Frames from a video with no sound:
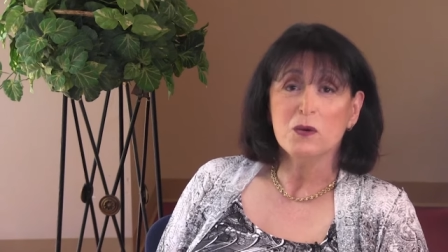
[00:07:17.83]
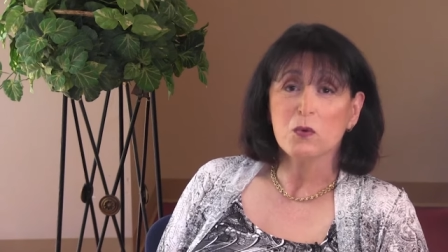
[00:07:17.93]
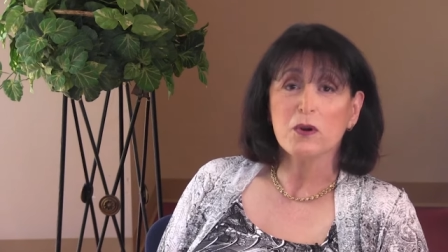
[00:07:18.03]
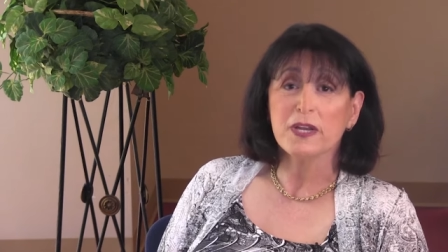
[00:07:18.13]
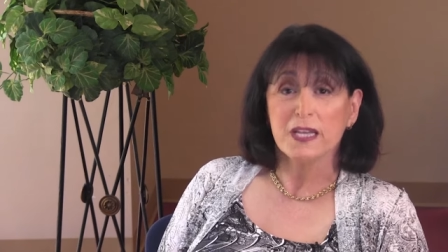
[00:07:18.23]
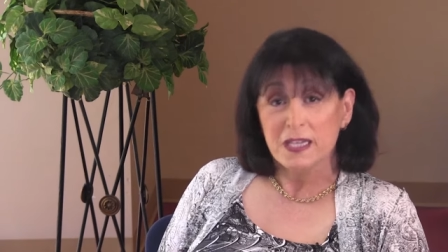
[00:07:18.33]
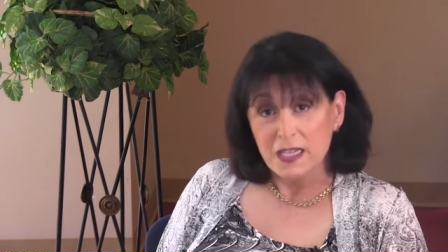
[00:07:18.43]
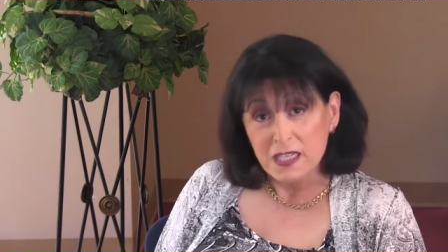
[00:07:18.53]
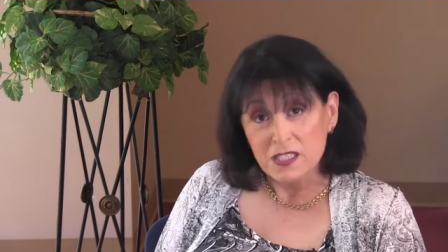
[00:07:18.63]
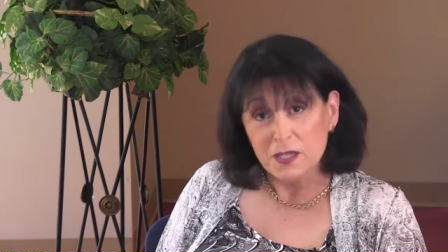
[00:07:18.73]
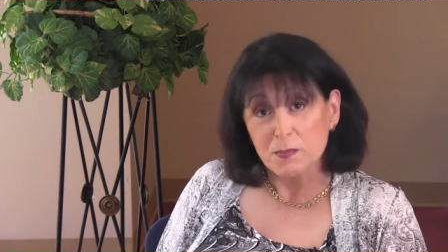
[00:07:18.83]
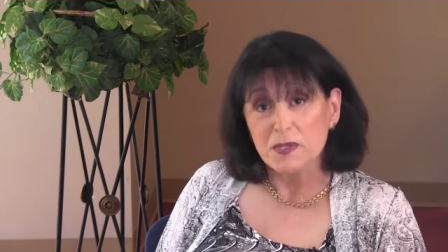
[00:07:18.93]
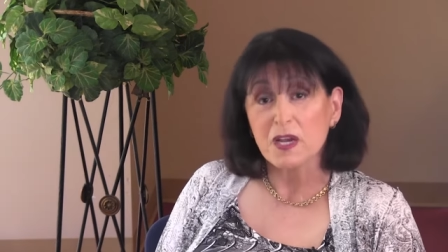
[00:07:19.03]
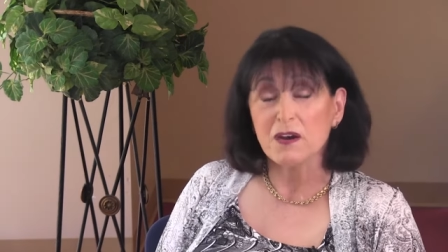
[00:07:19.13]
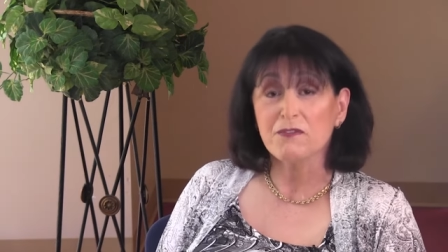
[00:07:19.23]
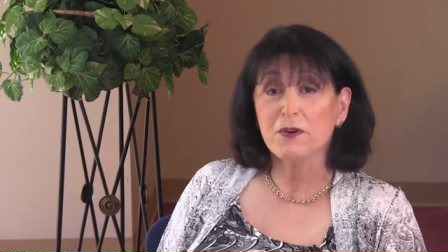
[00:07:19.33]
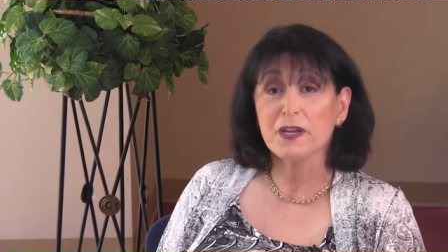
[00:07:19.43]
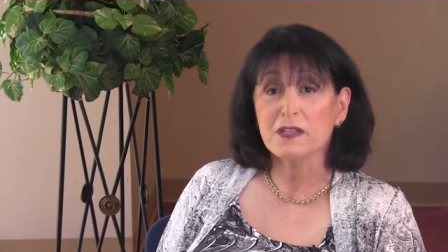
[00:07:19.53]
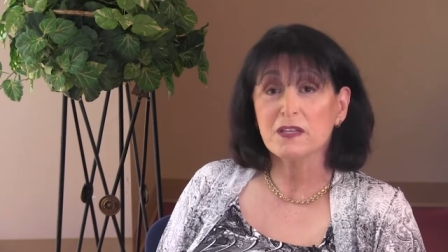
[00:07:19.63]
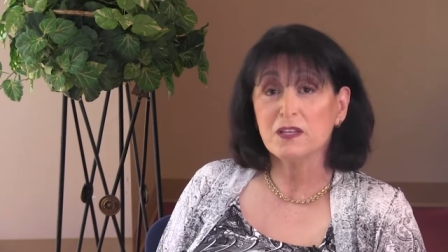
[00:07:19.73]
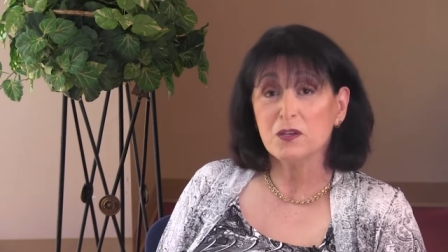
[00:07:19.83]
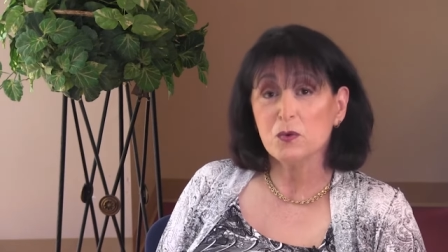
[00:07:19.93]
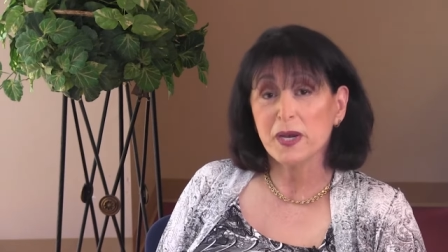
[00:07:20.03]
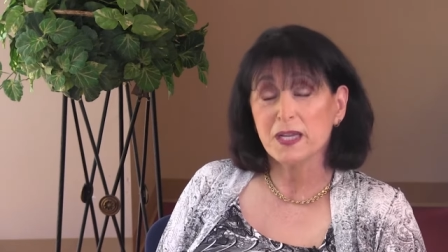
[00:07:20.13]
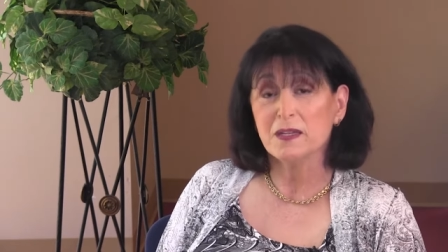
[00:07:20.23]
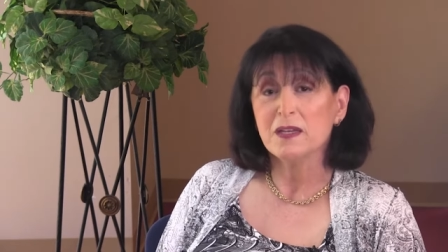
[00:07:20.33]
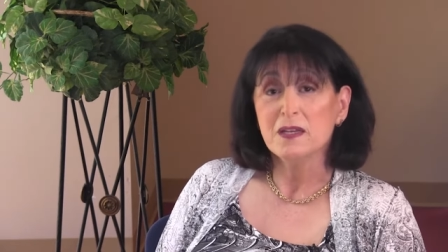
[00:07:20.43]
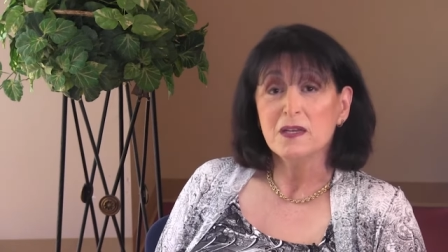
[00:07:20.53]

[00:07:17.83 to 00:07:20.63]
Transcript: were in Egypt covering the UN